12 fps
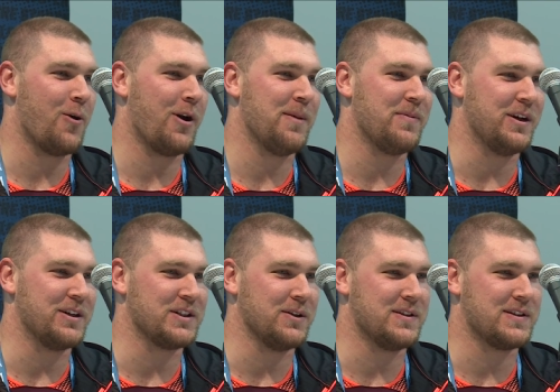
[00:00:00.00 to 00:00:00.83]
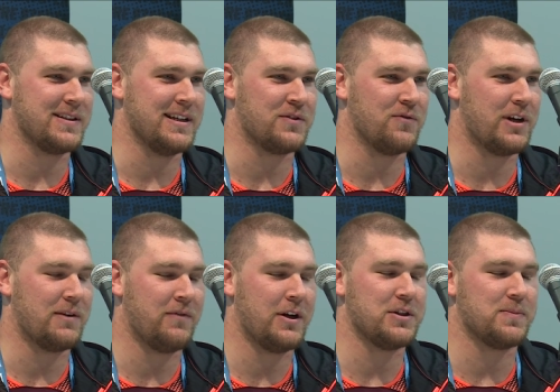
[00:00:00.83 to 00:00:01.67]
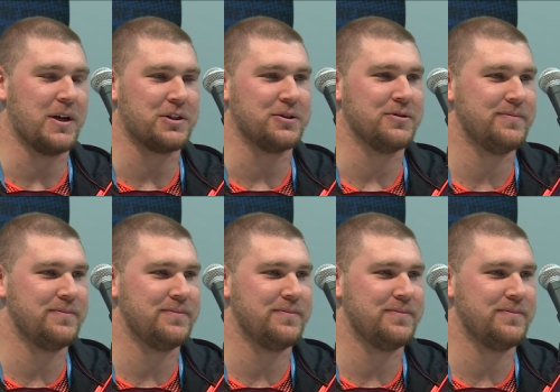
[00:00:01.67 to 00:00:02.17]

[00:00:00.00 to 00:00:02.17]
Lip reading: and they do have a need for offensive linemen.